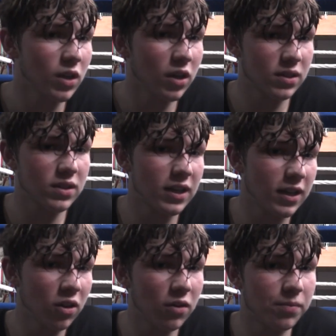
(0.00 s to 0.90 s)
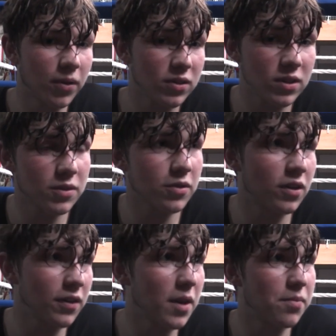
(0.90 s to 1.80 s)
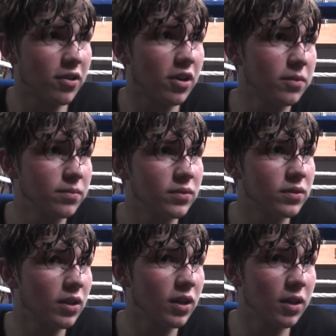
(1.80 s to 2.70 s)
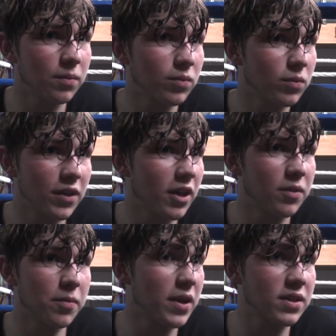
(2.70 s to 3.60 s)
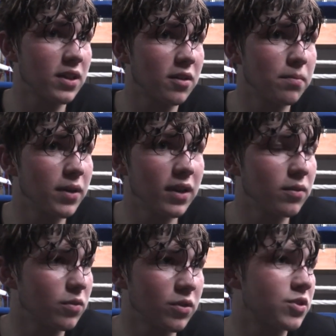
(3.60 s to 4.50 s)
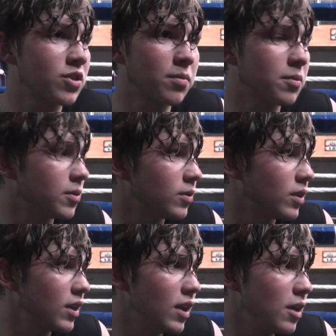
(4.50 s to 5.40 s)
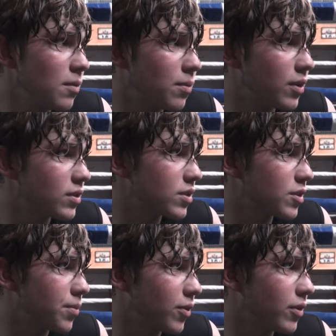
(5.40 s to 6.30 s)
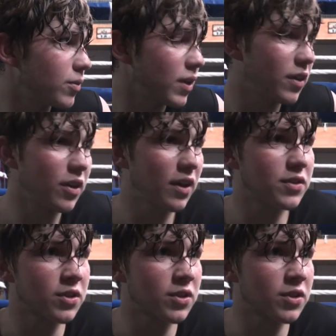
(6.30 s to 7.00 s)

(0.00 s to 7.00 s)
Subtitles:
I can say a lot of boxers good in their prime, when they were the best they can be, were unstoppable, but to the point where they have